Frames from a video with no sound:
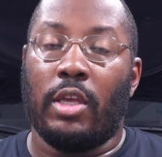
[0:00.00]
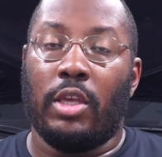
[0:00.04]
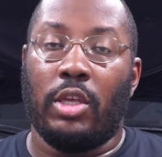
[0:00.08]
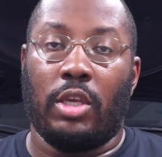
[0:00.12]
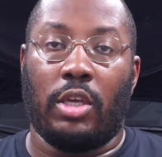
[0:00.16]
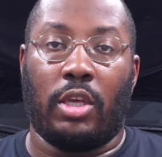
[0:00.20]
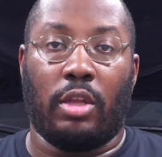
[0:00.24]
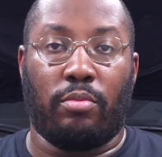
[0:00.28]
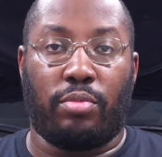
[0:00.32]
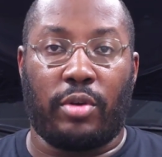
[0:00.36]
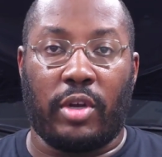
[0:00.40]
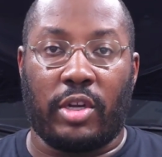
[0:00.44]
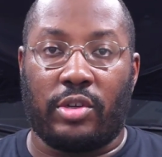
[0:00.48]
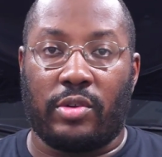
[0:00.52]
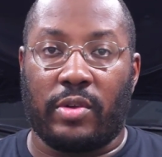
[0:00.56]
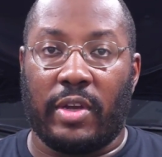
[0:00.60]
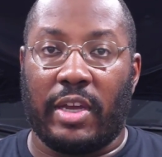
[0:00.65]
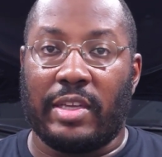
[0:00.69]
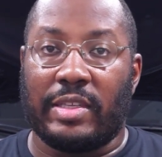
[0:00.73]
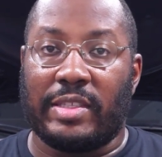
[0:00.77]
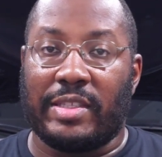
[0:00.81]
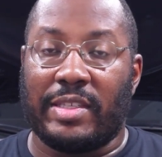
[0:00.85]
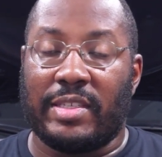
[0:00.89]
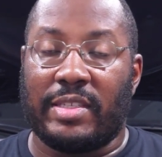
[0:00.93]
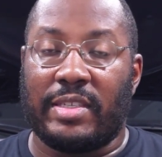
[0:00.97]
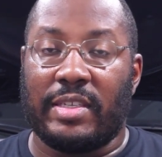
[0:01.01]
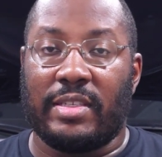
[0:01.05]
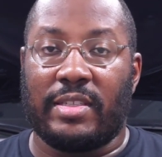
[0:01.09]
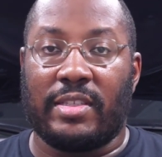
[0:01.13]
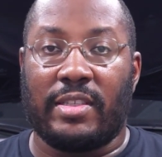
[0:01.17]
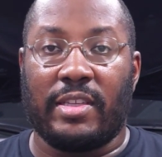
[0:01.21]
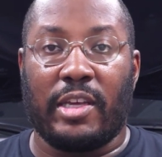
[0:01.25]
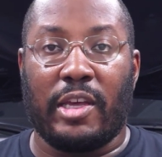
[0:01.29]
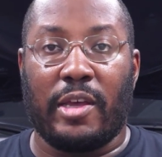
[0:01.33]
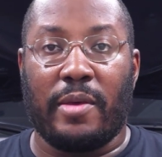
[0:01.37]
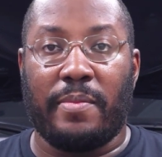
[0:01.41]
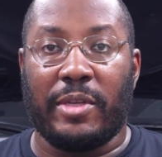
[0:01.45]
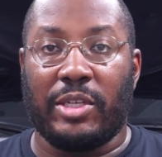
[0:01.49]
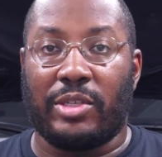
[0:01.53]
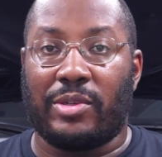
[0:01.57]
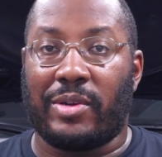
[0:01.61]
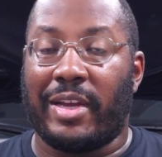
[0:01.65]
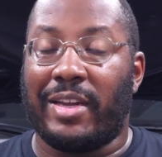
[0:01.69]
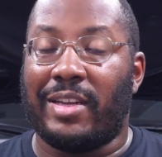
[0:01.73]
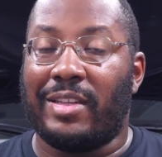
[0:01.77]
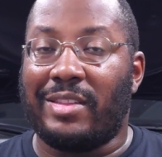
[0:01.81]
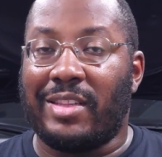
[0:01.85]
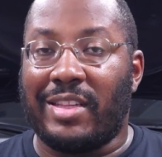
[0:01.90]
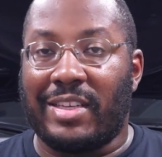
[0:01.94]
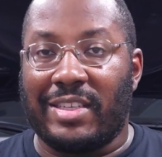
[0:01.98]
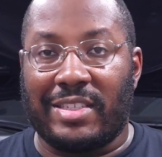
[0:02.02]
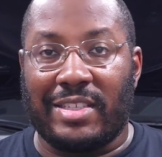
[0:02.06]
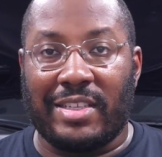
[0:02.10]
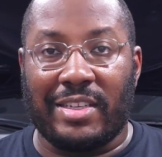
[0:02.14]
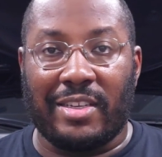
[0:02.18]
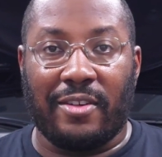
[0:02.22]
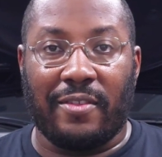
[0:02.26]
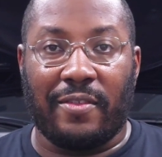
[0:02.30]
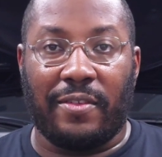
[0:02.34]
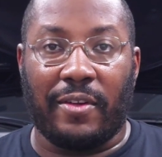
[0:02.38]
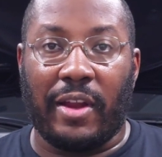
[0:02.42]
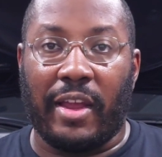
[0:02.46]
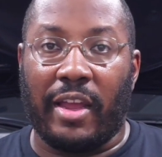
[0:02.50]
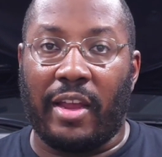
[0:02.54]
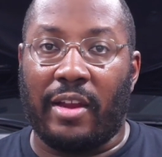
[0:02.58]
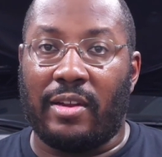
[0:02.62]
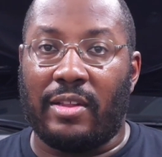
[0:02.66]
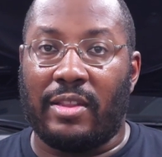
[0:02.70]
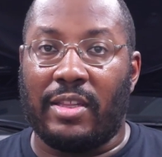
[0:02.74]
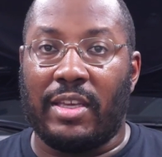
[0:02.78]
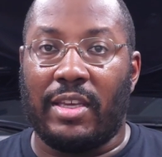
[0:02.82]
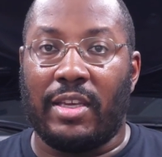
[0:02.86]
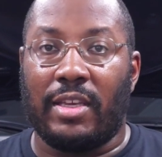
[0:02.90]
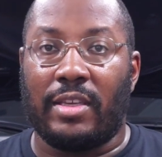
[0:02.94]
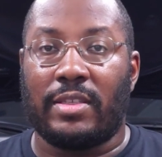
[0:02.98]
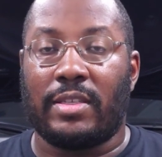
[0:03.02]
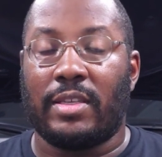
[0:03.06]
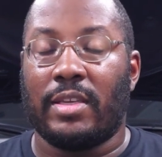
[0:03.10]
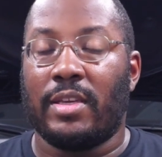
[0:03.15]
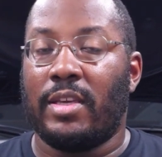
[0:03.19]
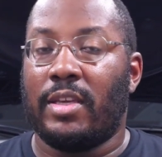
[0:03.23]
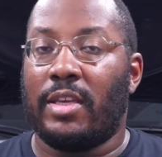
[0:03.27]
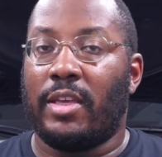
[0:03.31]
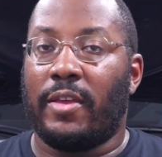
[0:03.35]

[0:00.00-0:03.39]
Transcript: you can pressurize the system and try to listen for air leaks.